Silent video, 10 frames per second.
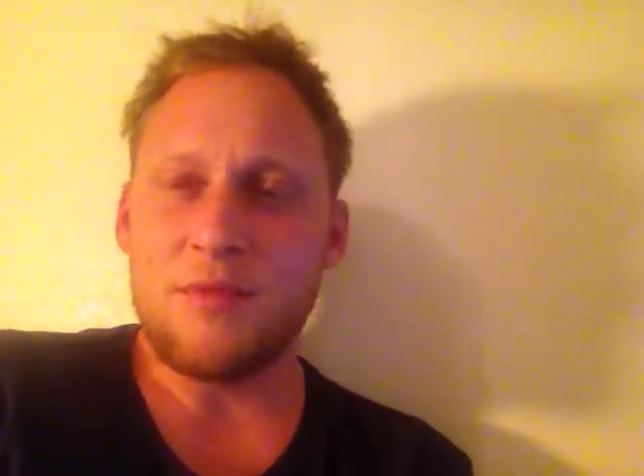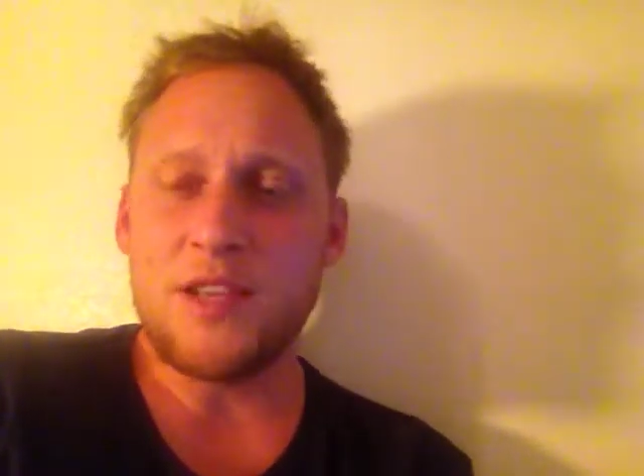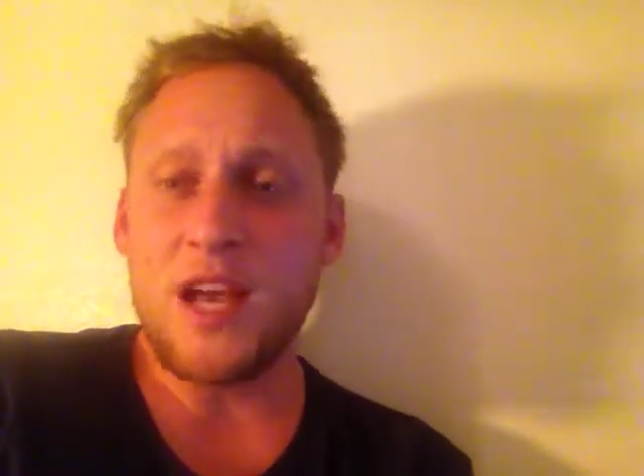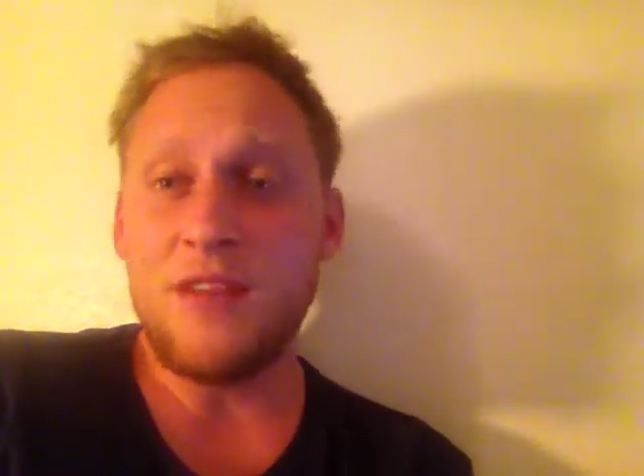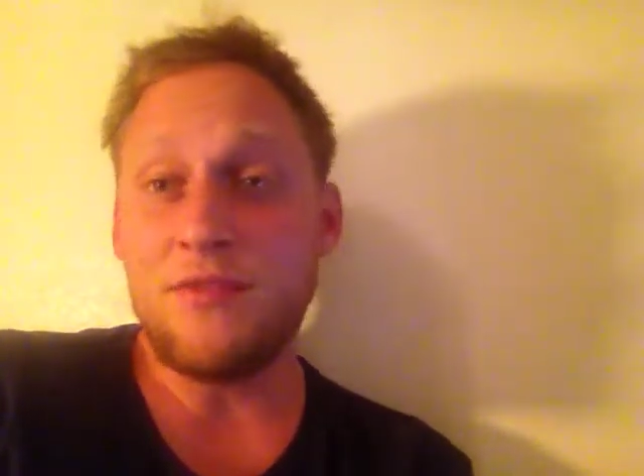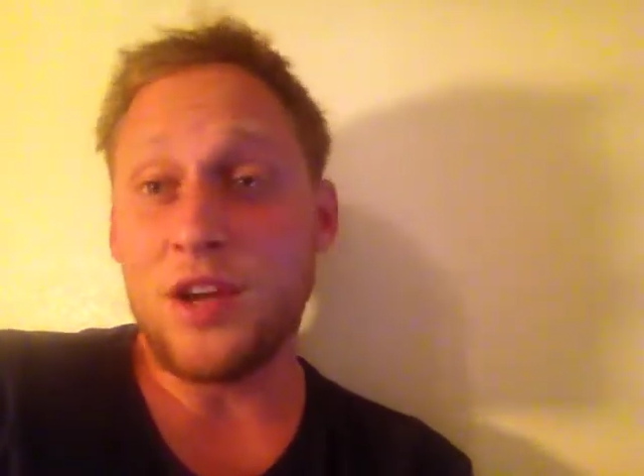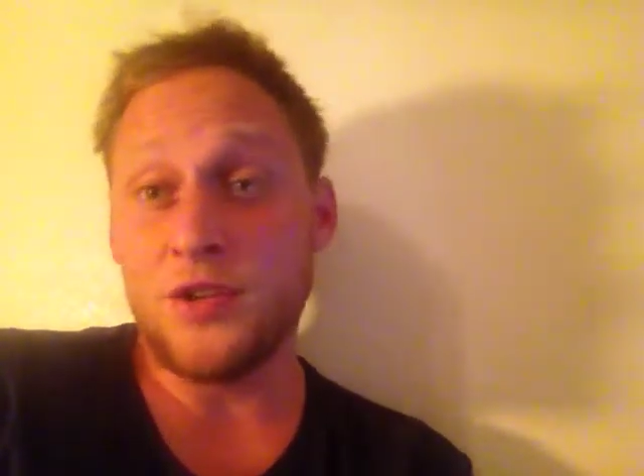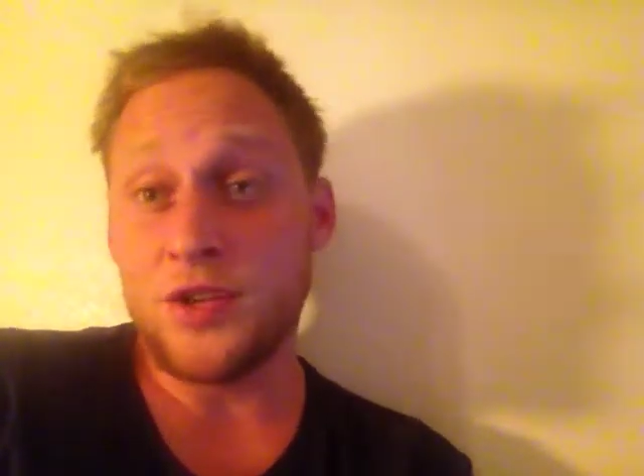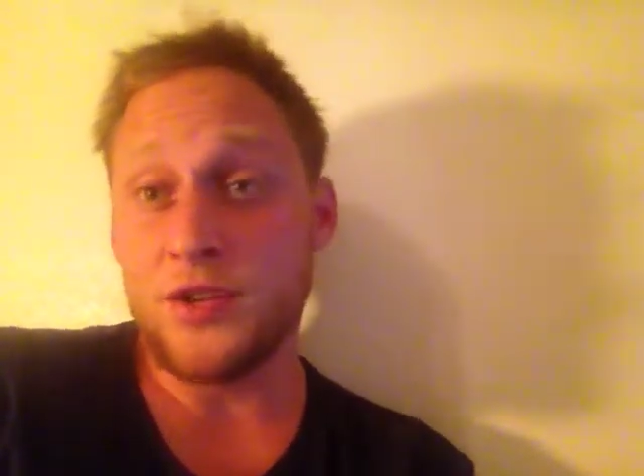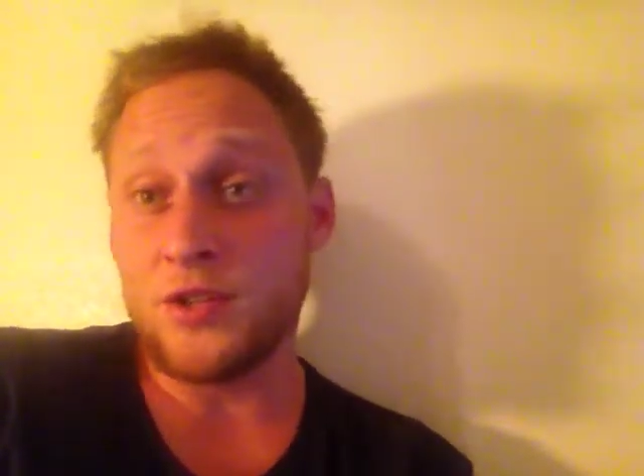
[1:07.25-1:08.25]
It was kind of
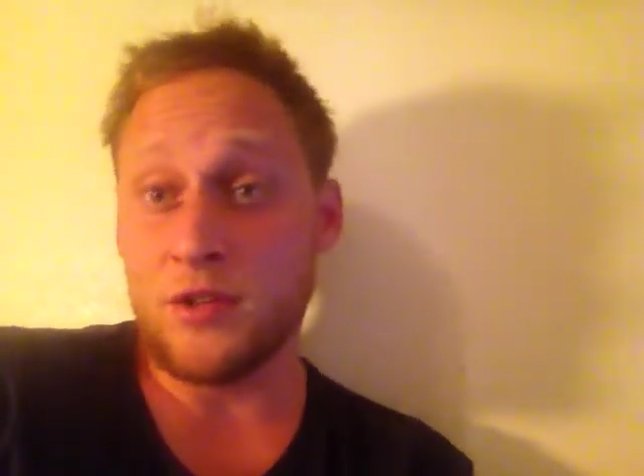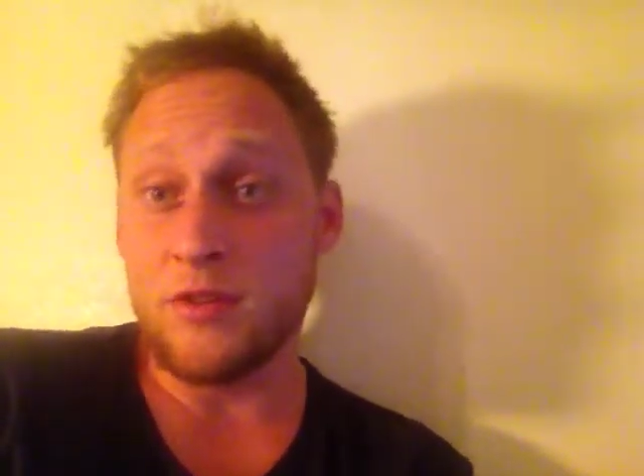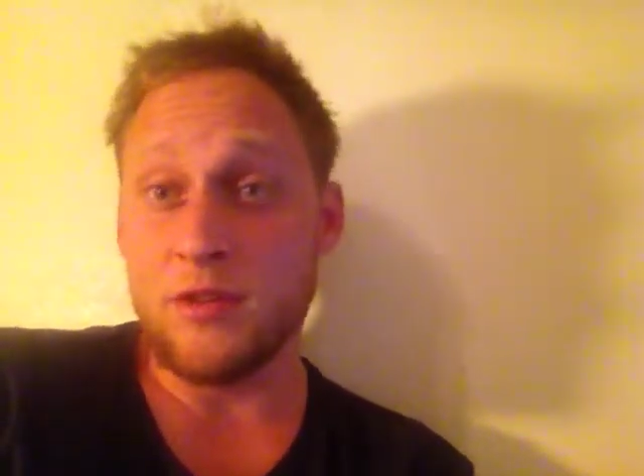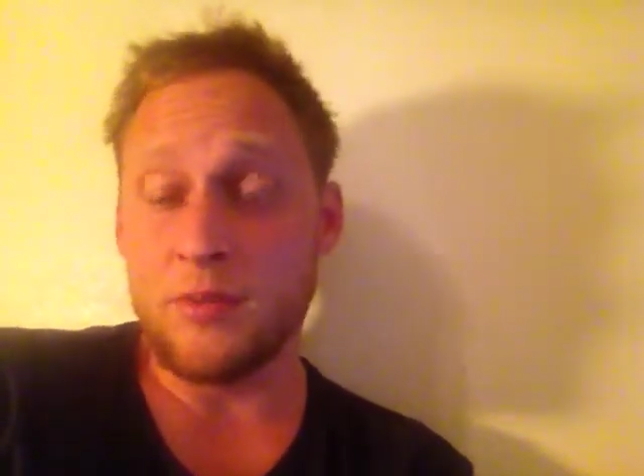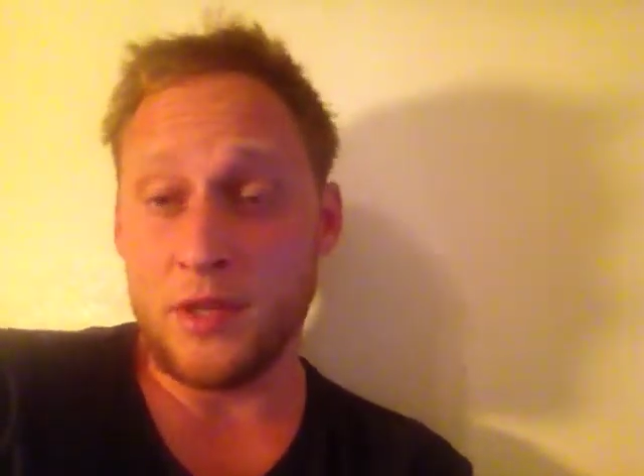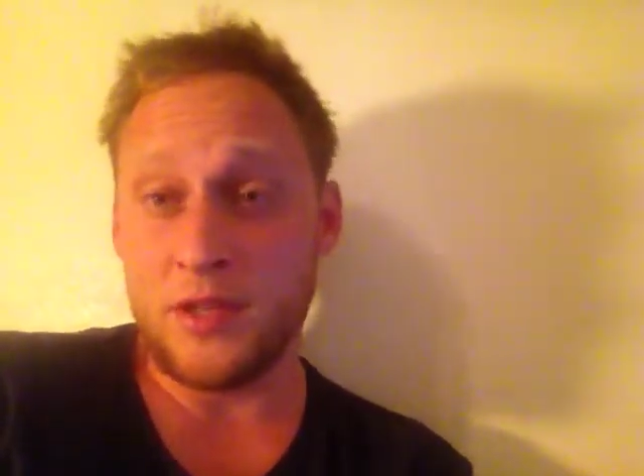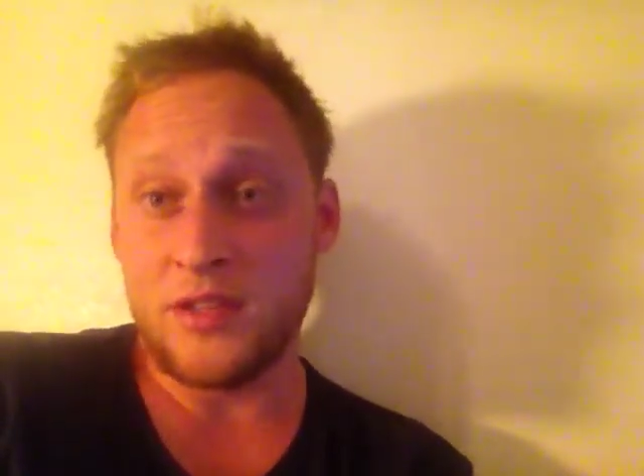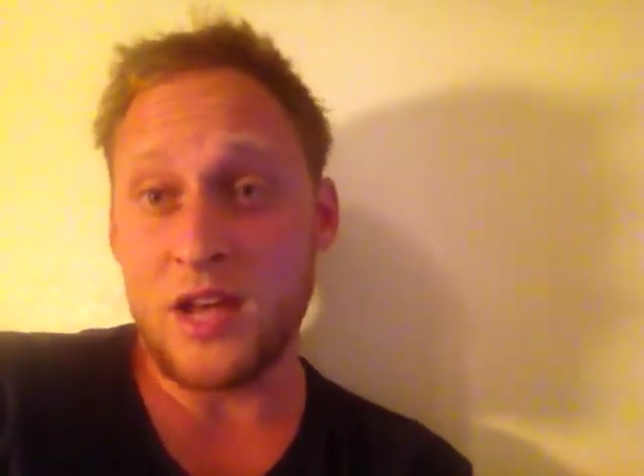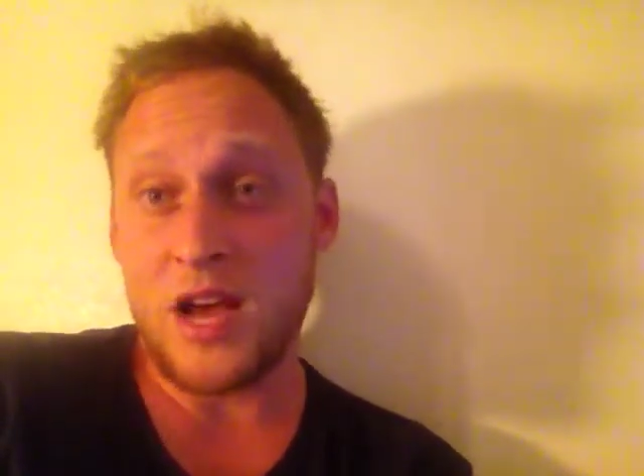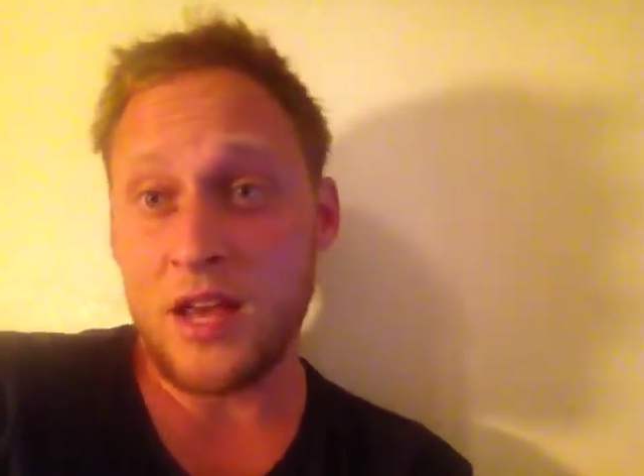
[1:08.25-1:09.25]
touching too. I mean,
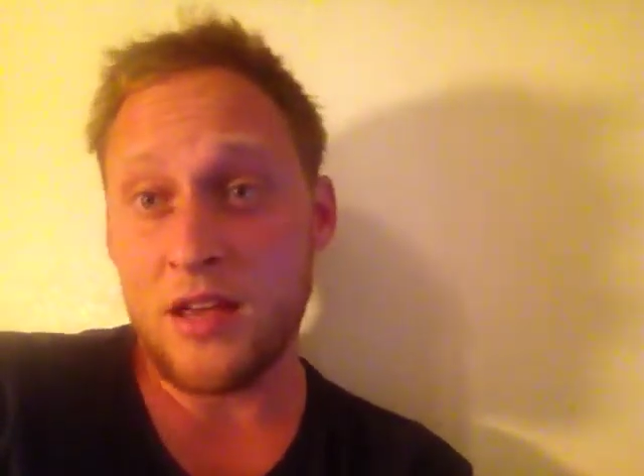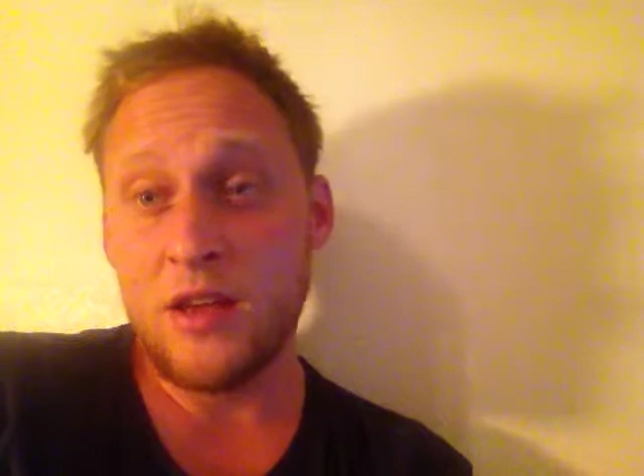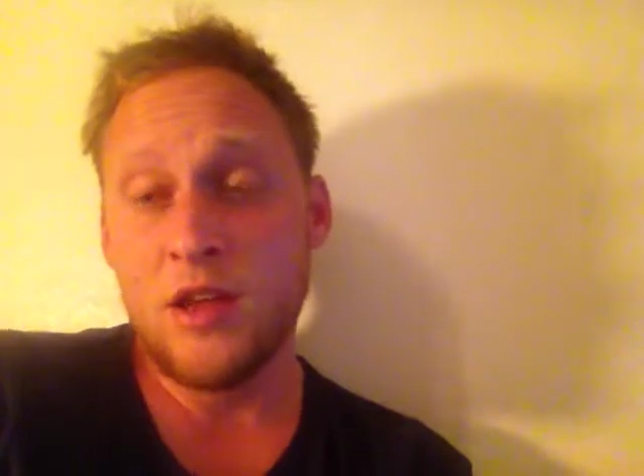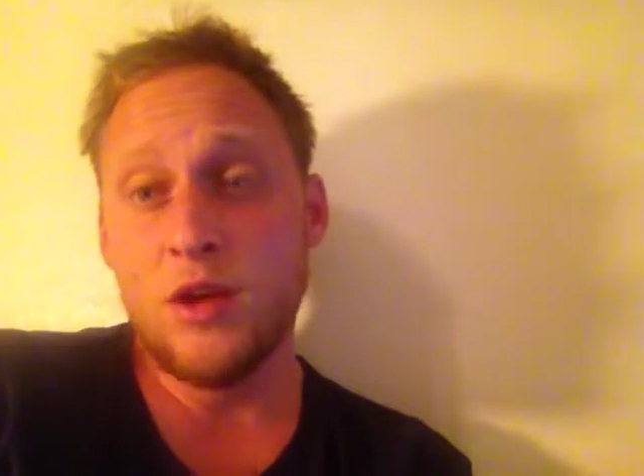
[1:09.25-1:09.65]
this guy